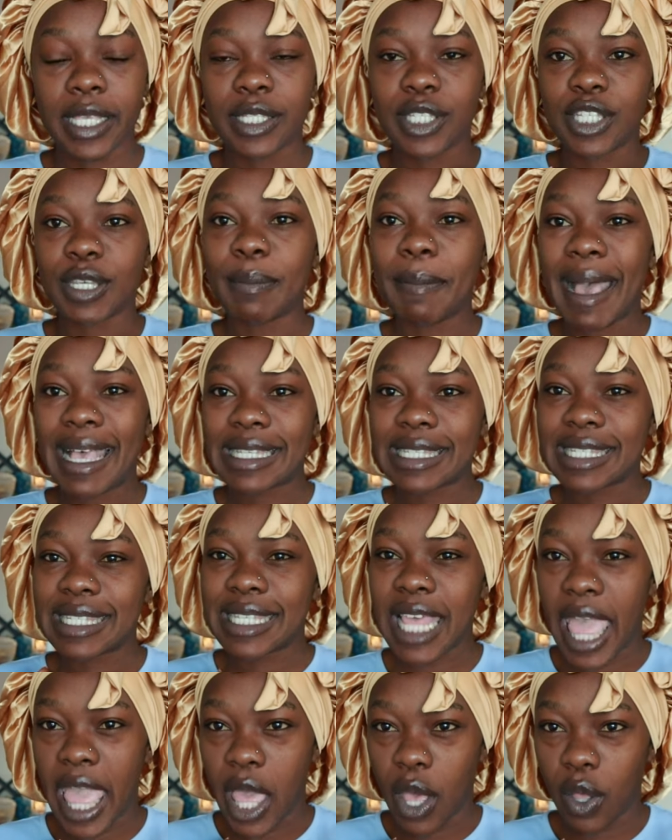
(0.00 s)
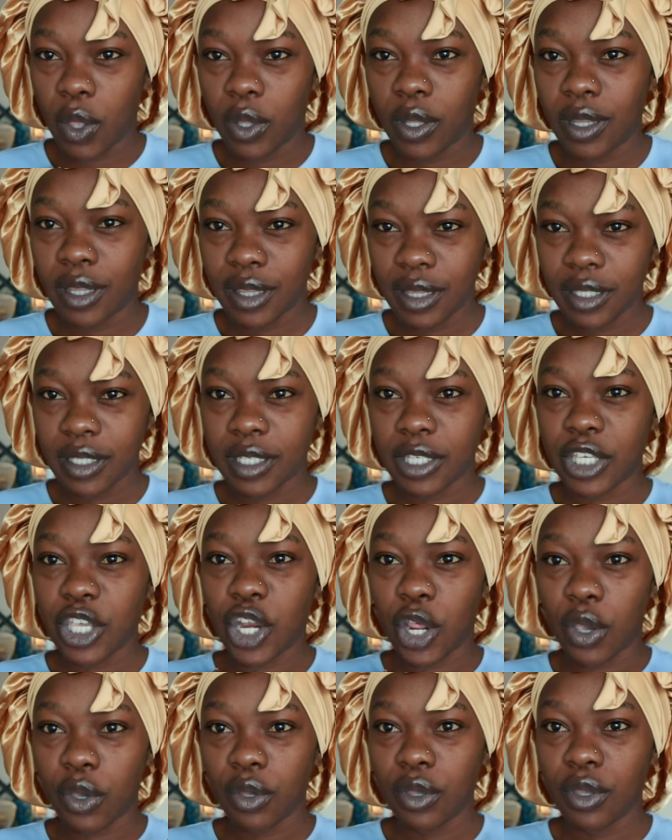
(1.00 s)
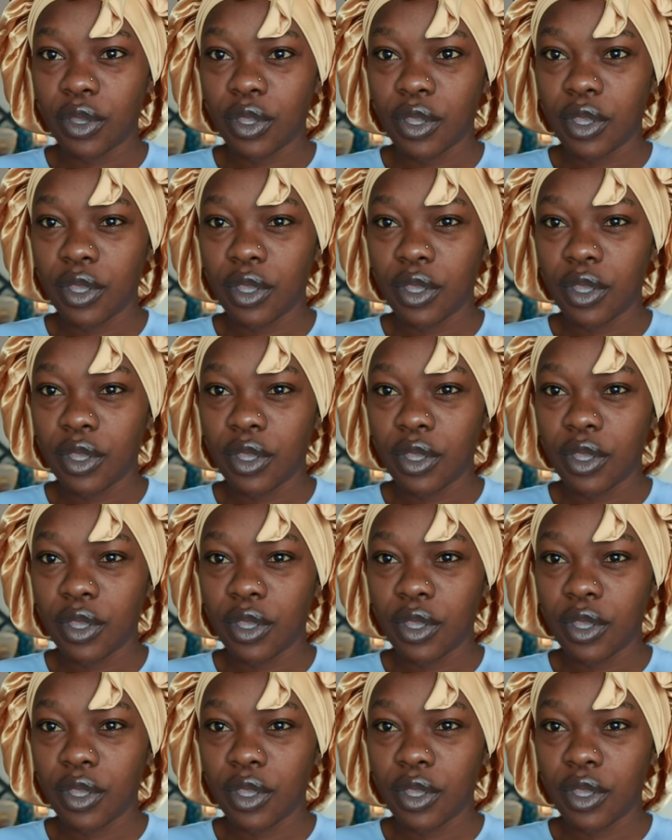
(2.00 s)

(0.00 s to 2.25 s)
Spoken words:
to my soul, you know,